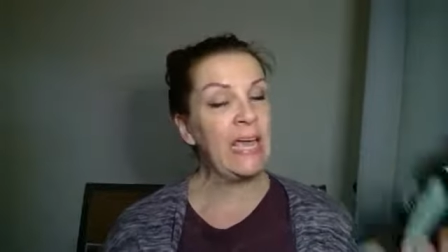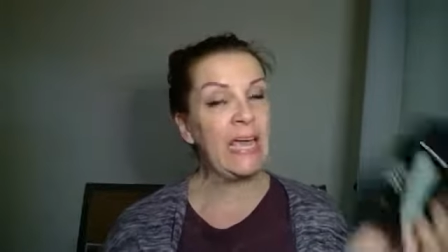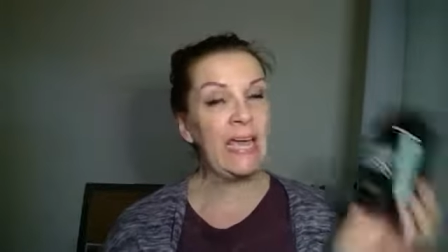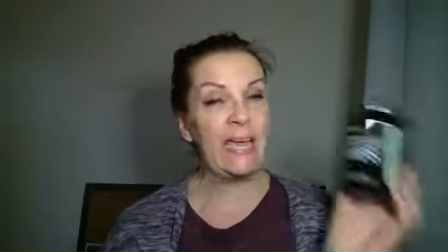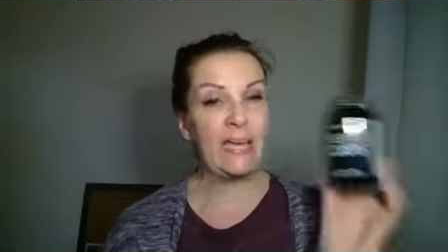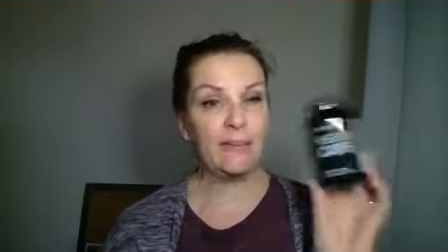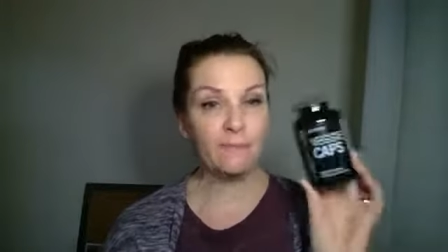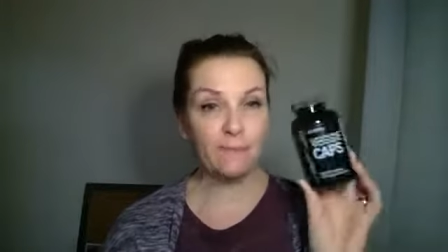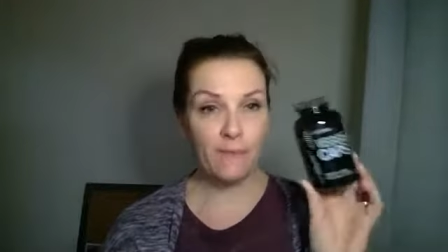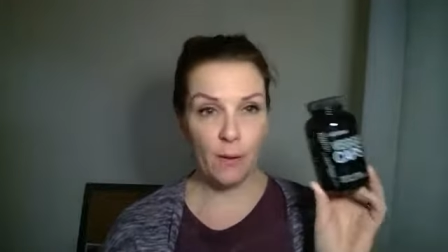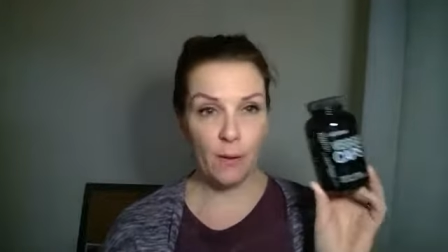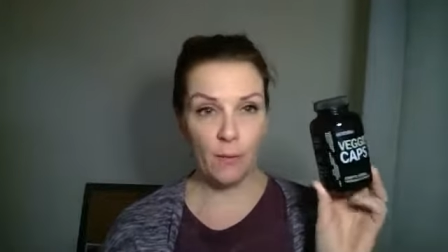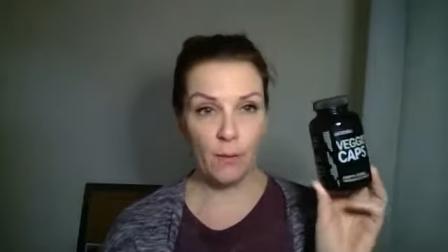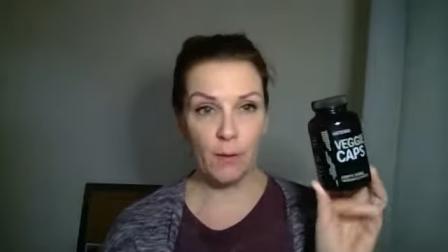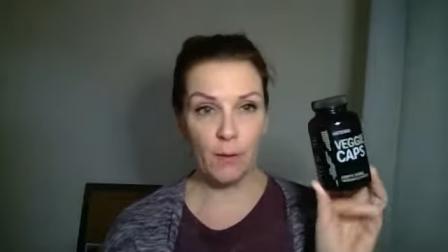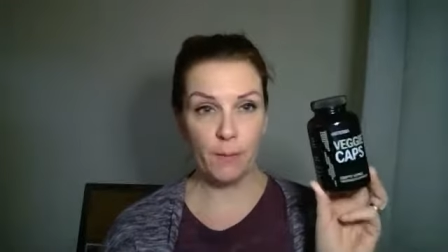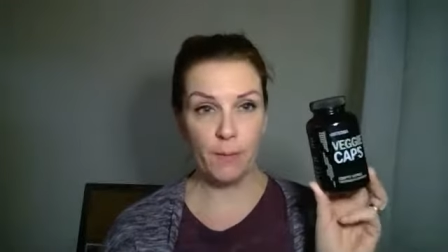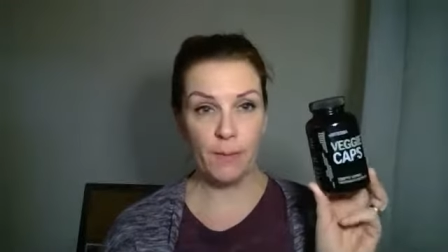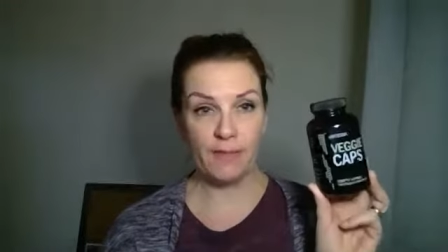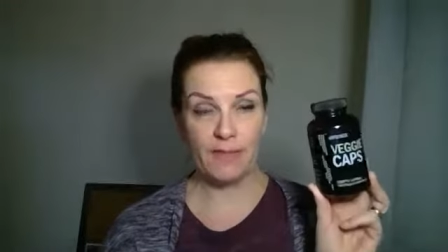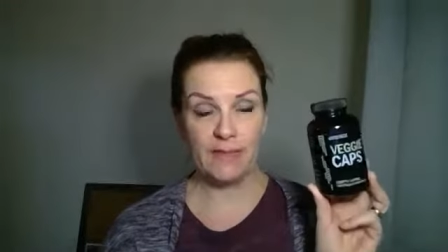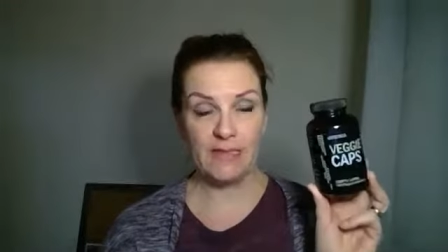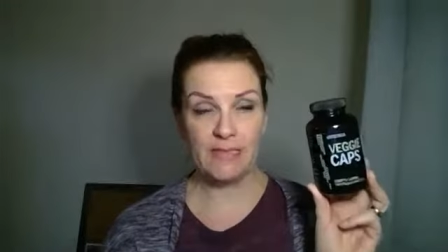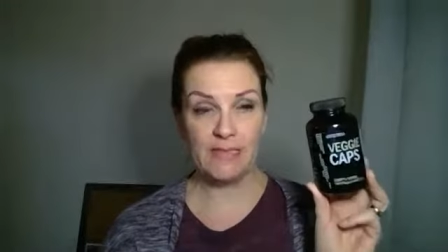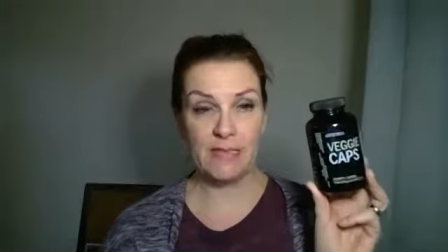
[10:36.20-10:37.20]
If I were to
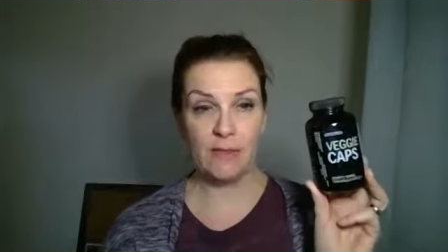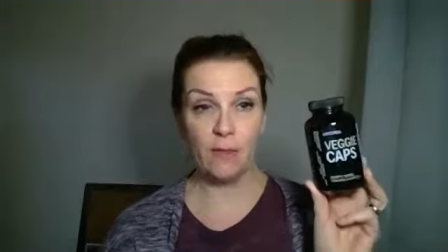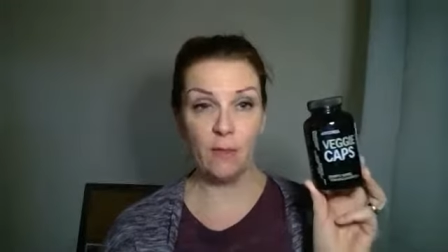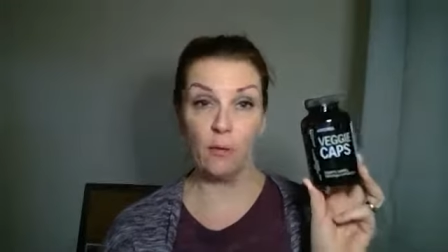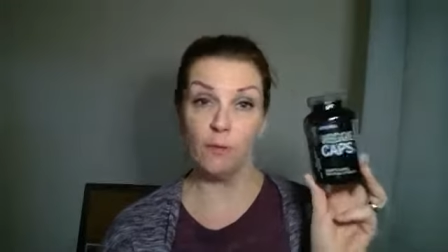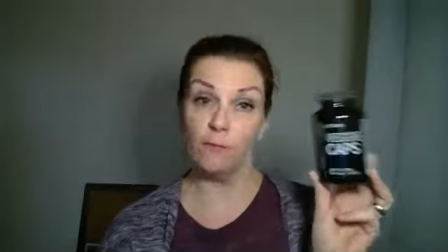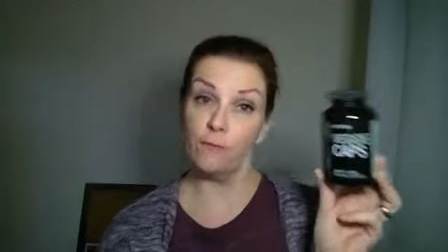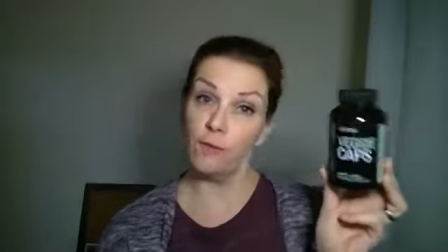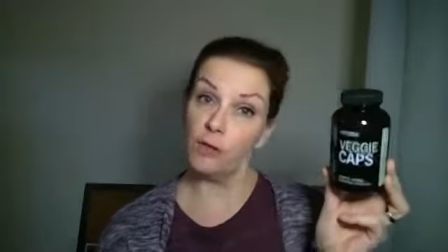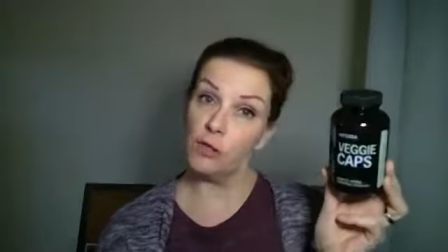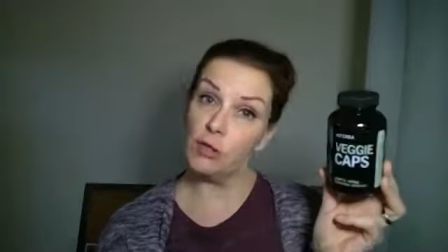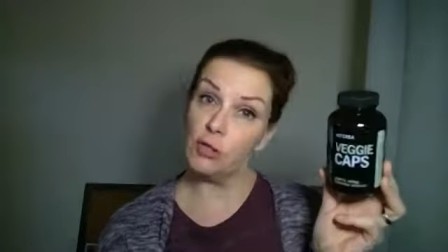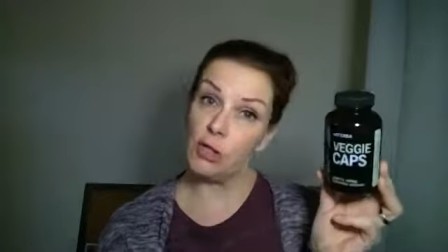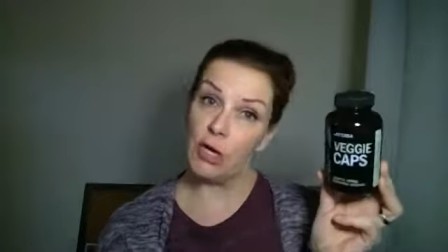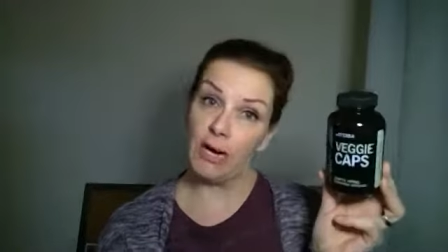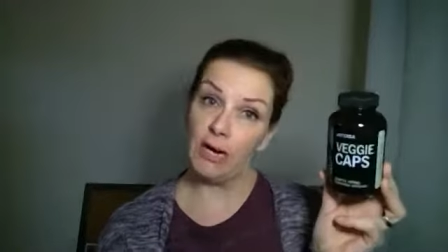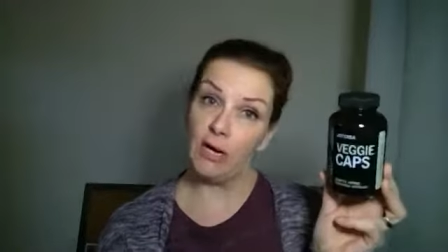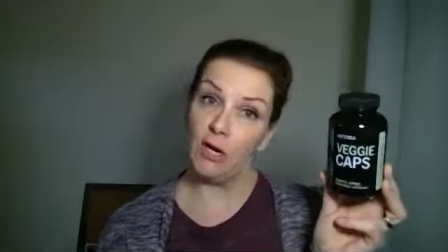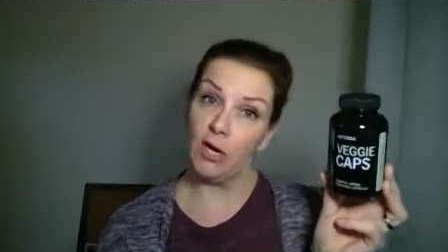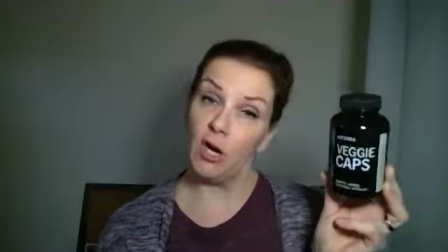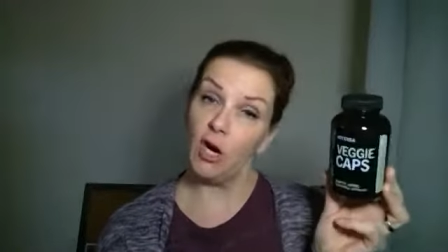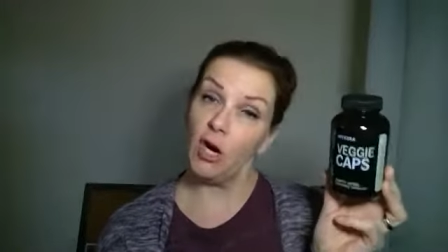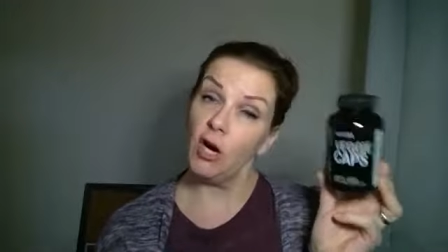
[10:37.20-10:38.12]
put this in the refrigerator,